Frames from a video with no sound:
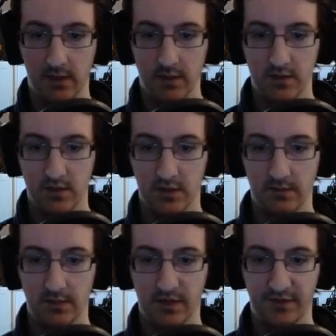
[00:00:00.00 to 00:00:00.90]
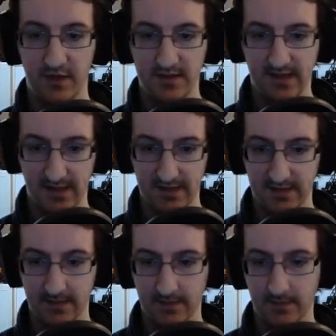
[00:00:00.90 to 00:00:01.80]
So your first hit
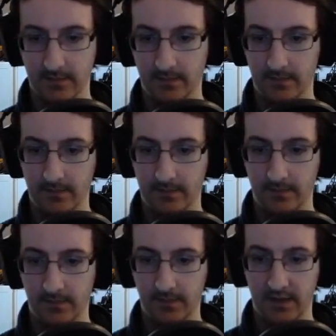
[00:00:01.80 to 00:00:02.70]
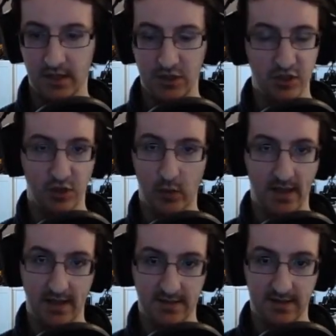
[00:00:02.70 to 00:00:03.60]
is just a quick
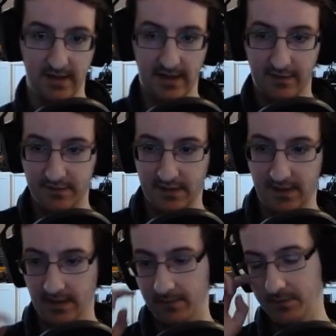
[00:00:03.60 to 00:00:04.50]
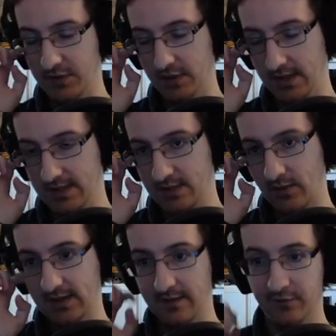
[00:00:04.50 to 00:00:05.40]
hit to the left. So it hits
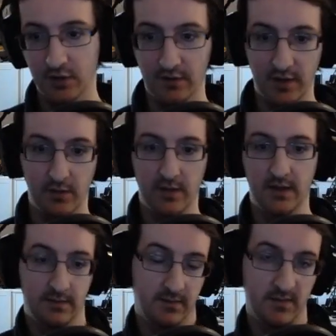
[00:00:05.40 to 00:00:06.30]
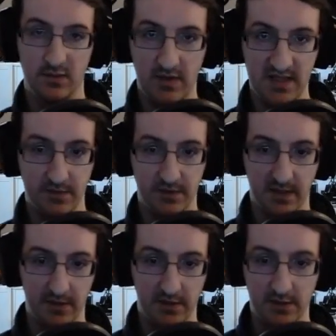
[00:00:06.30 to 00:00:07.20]
directly in front of you and it's reasonable
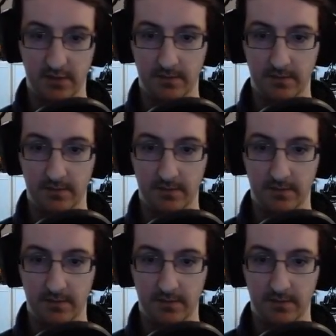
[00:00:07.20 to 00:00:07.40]
damage.